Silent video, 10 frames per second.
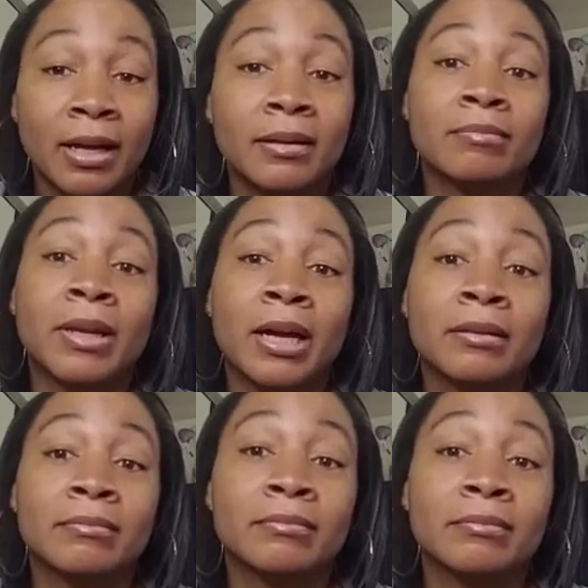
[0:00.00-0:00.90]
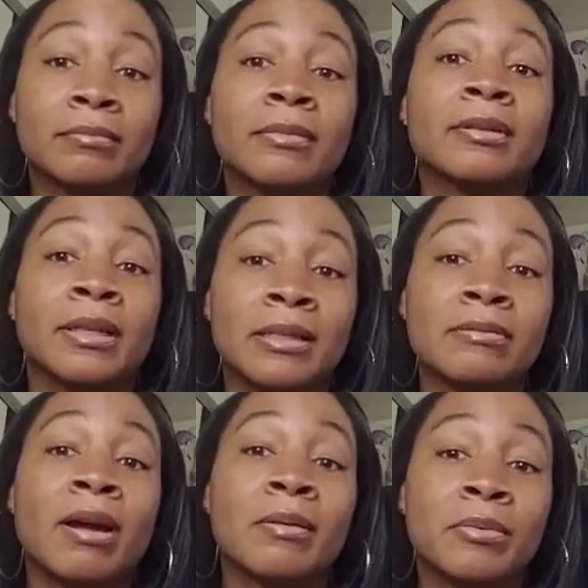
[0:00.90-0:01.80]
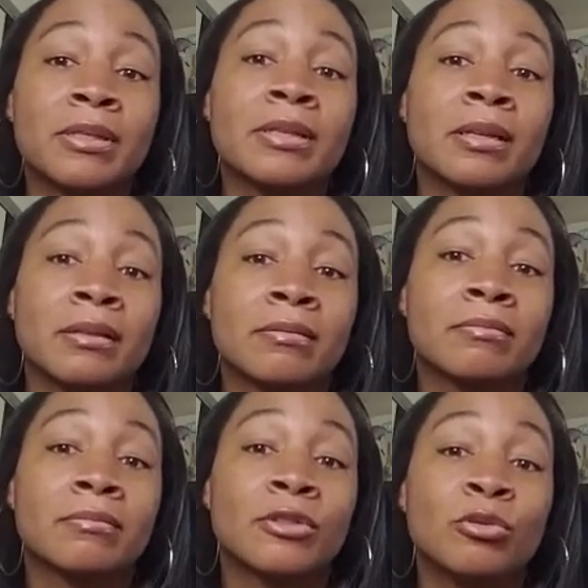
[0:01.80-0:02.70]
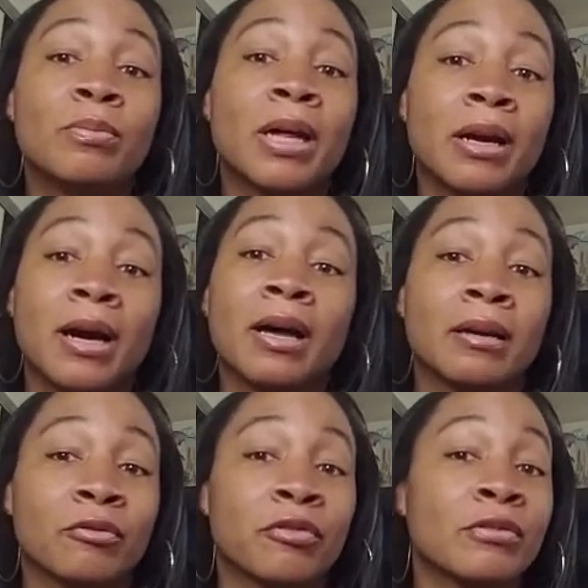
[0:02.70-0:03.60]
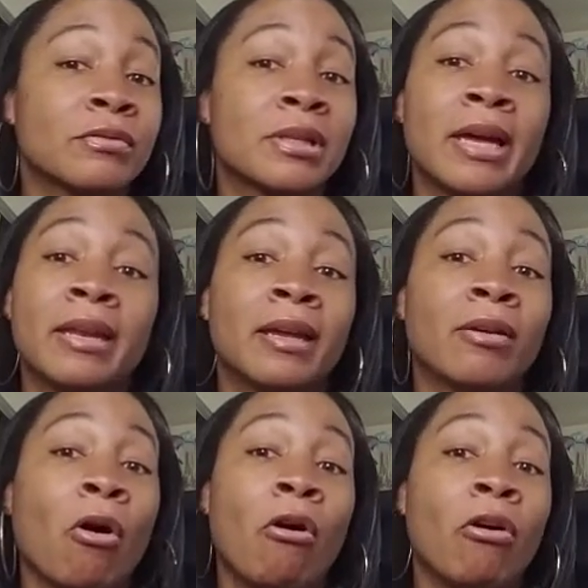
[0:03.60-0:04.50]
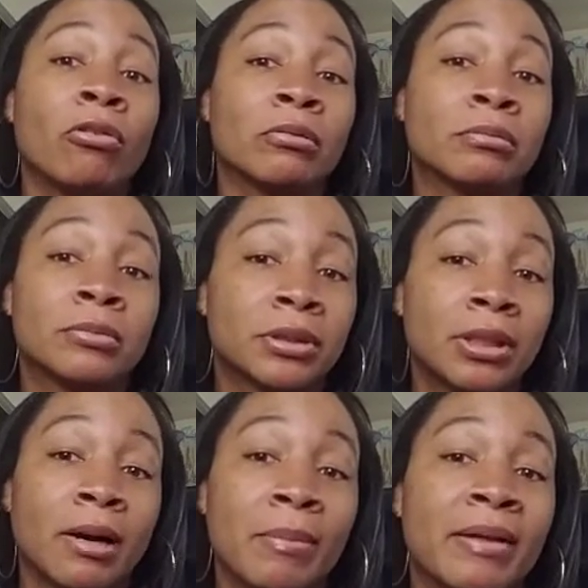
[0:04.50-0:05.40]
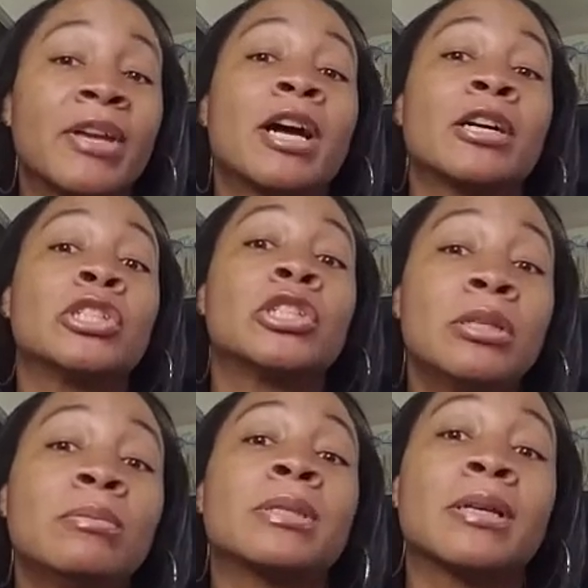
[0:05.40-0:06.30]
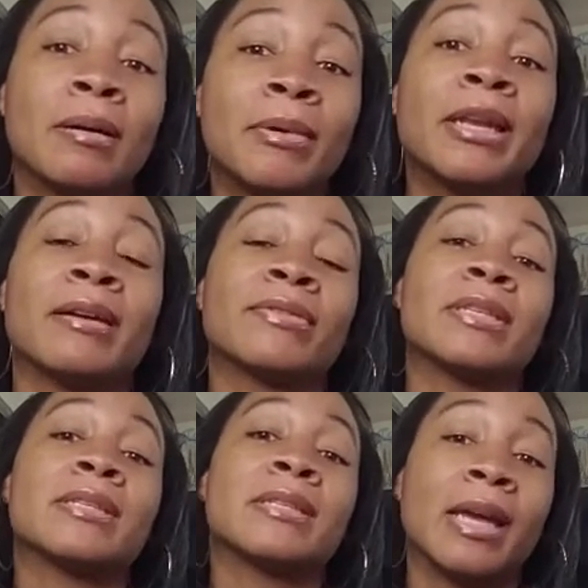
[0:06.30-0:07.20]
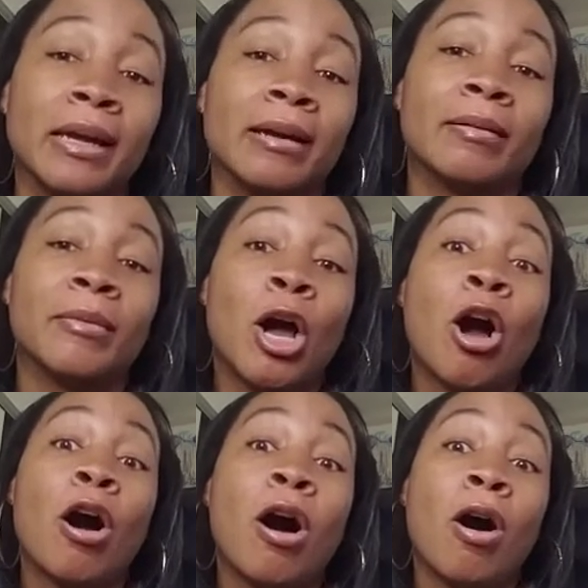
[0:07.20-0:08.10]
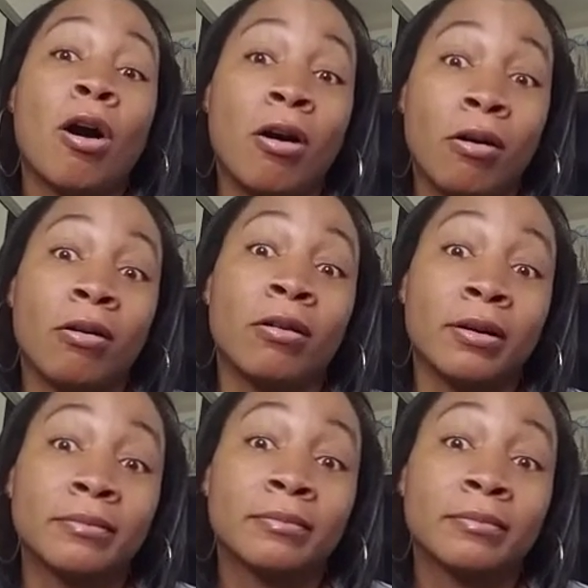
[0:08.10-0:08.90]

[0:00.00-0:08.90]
I'm like, that's right, Priscilla. You better cut it. First lady and all. She come back, because she was coming after Sam hard.